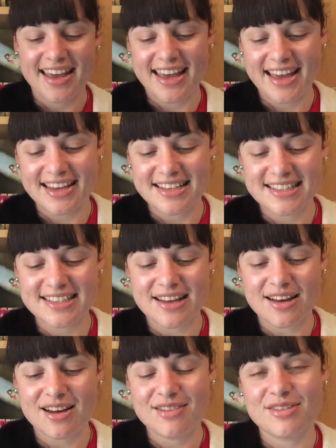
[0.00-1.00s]
and
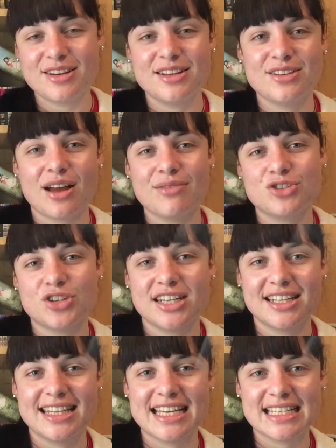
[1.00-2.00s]
I've
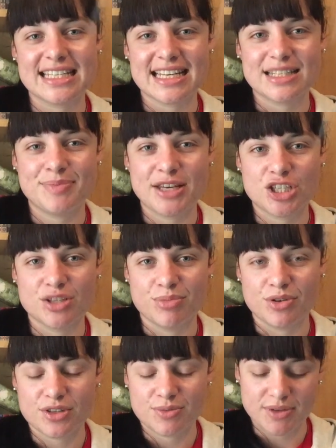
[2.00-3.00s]
treated these as picture
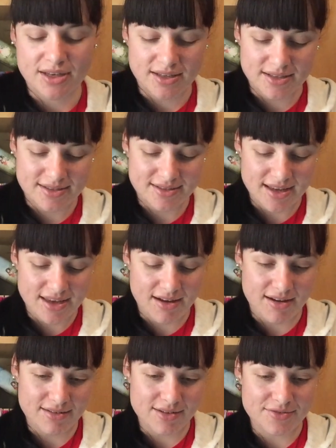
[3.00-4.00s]
books because I
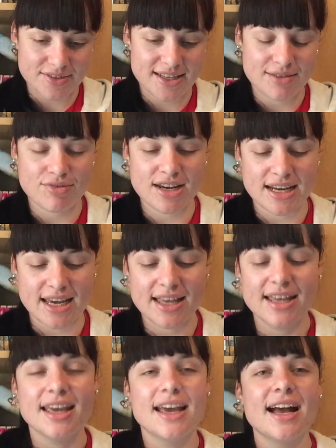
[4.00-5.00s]
can't obviously read it.
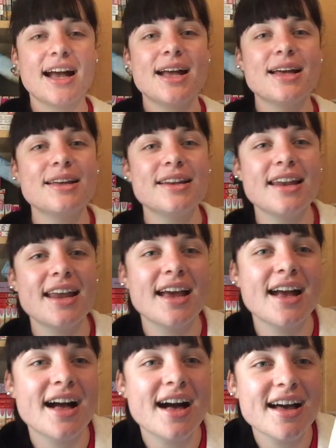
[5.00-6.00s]
And
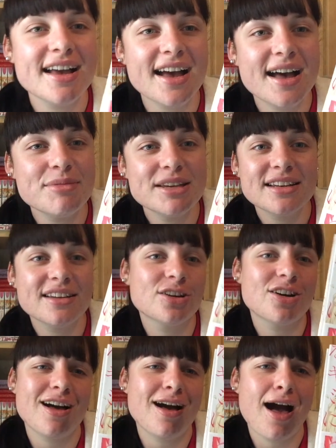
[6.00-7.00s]
I mean,
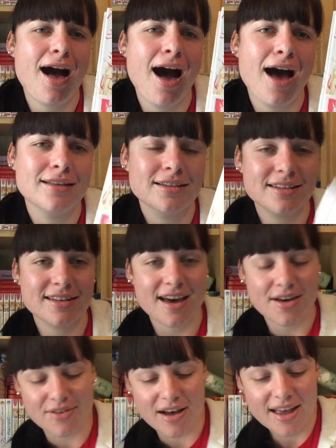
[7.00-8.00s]
look at the
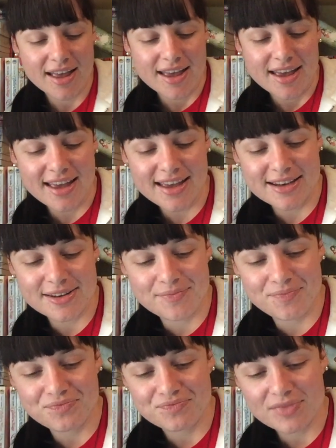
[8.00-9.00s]
cover,
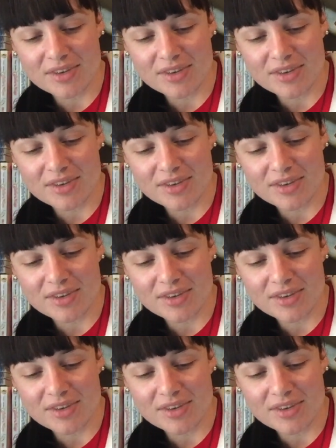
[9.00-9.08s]
and